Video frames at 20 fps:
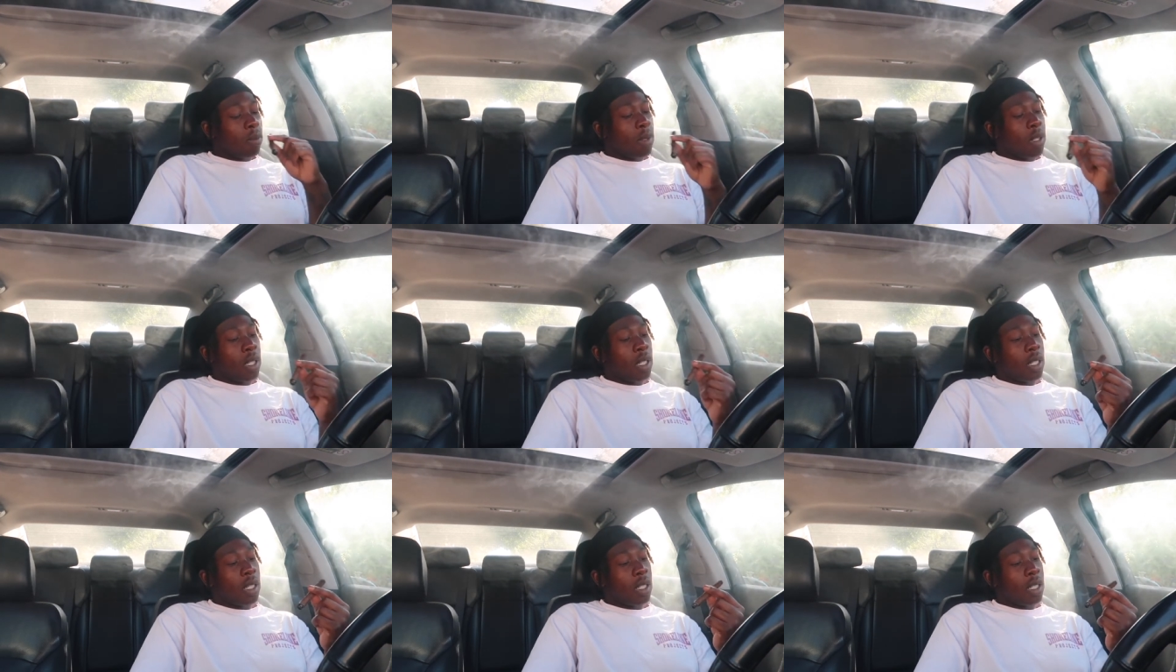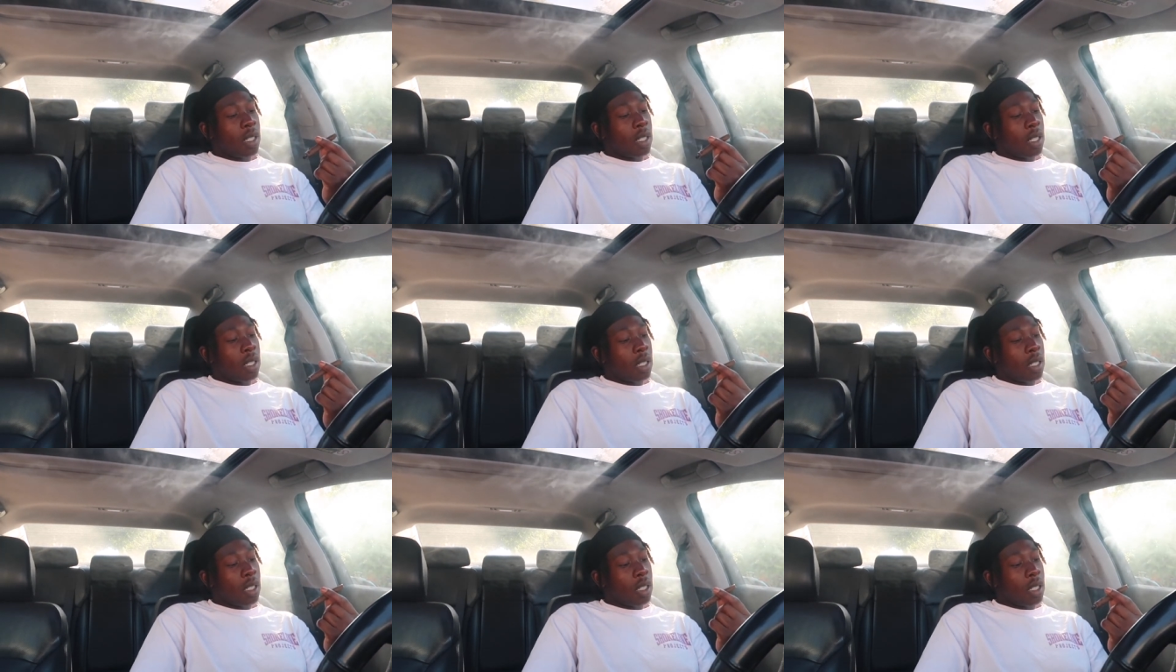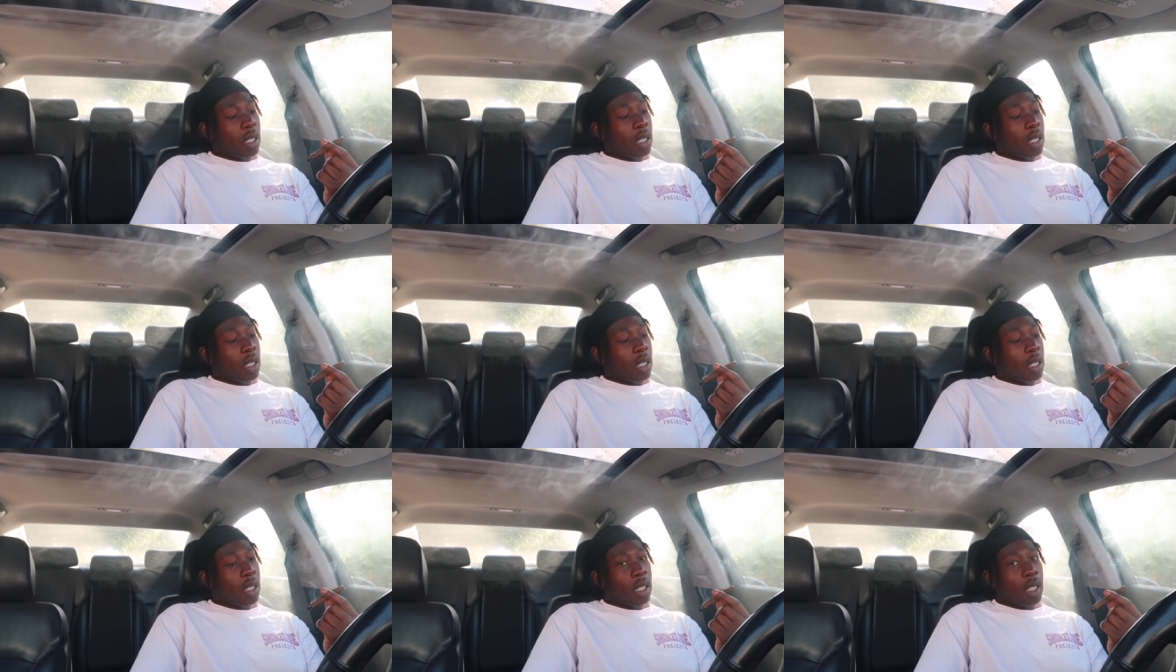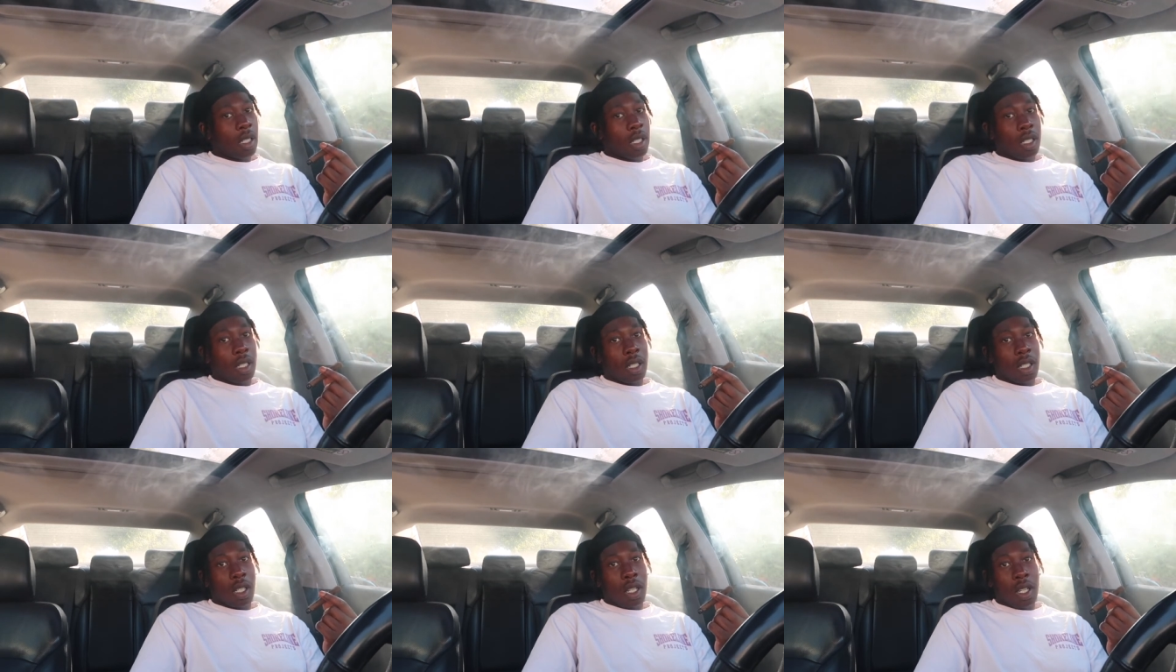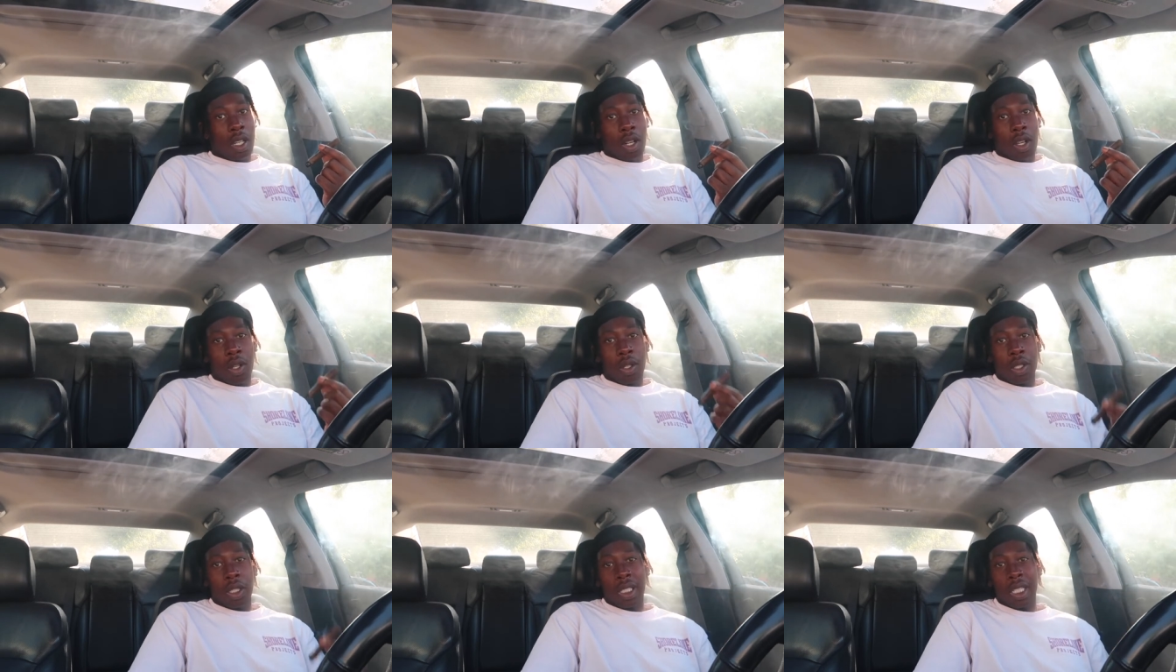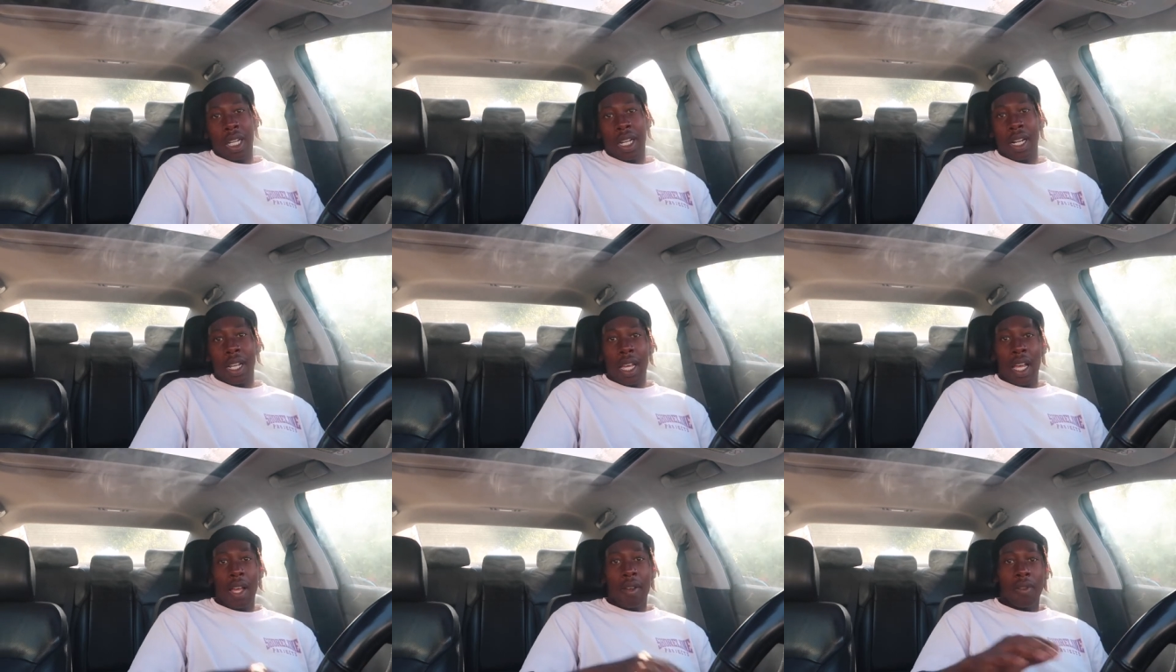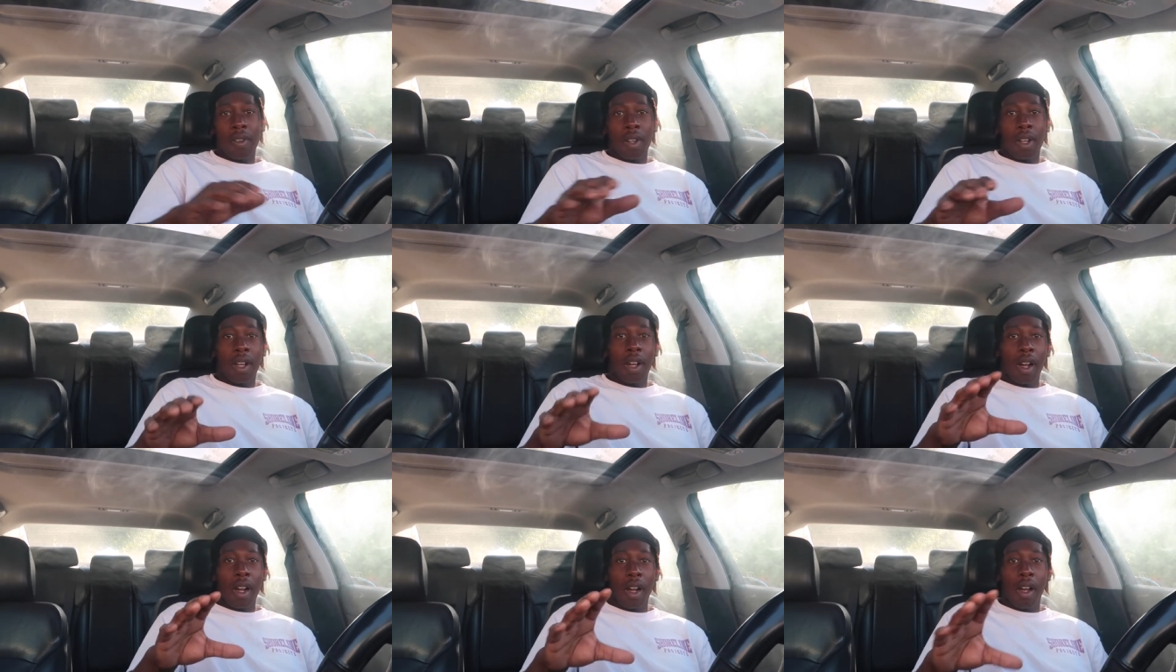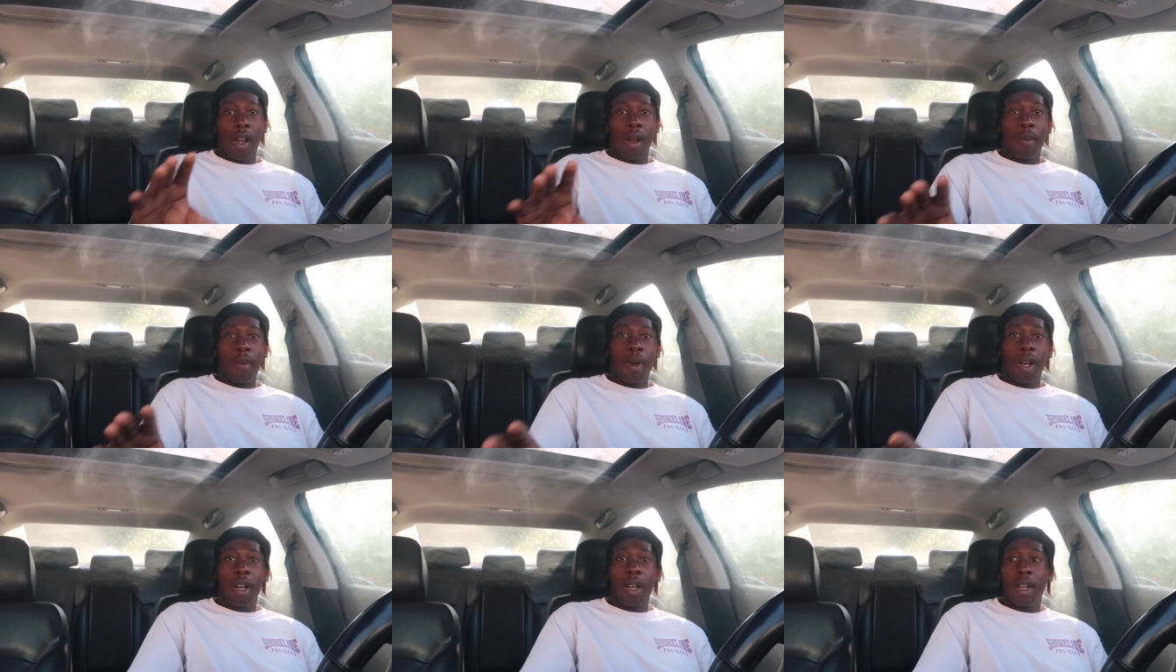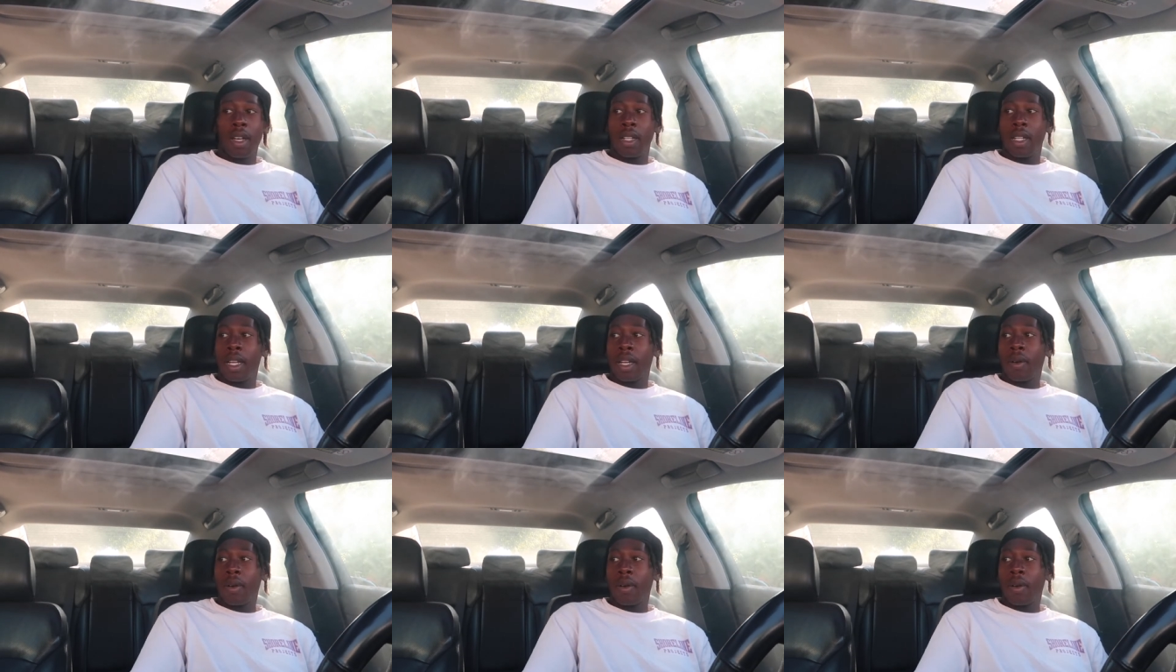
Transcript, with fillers: But, you know, you just gotta have a calm mind.